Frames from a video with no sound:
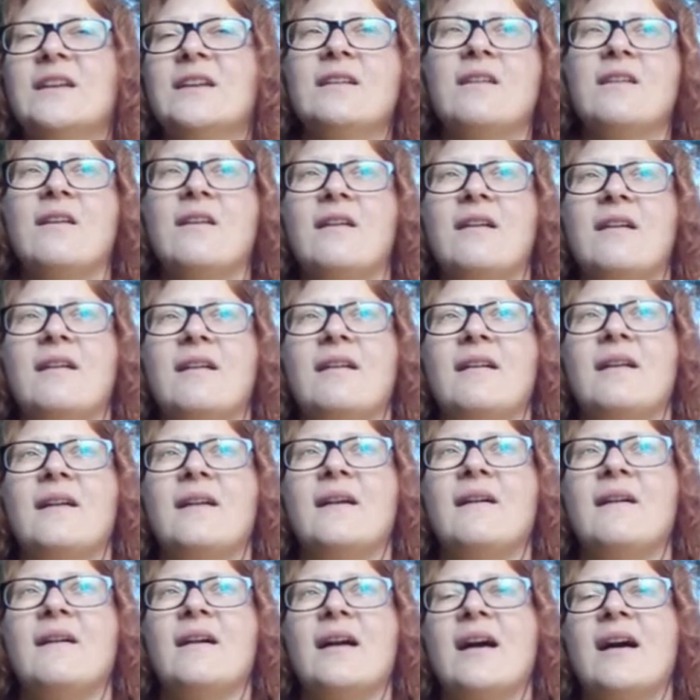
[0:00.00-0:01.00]

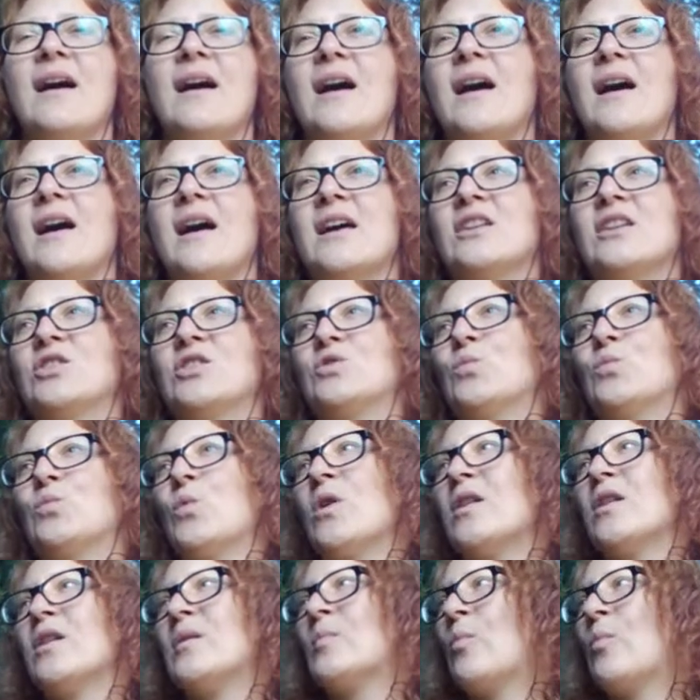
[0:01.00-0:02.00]
I, I had
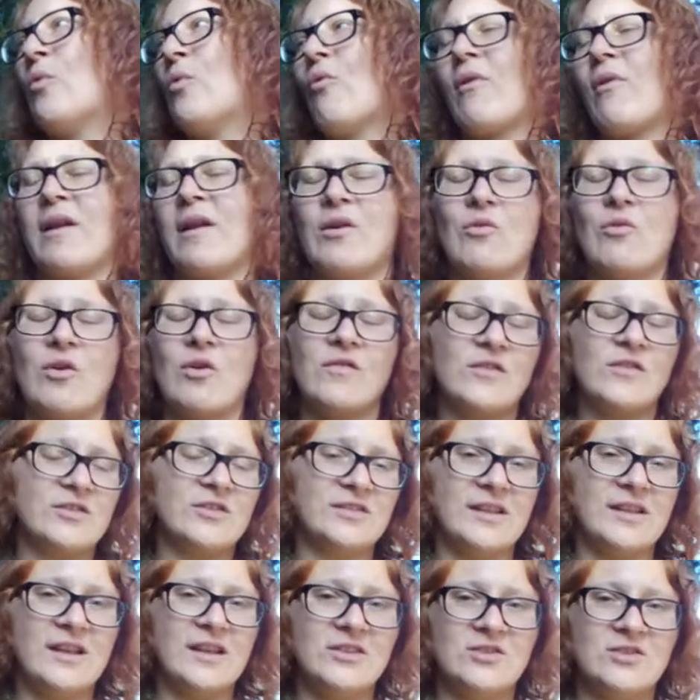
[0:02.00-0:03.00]
one boring
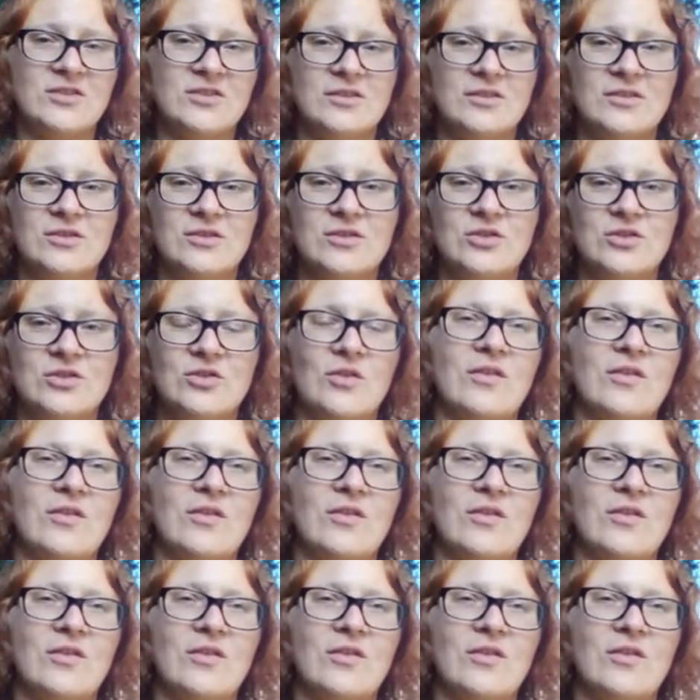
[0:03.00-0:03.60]
conversation during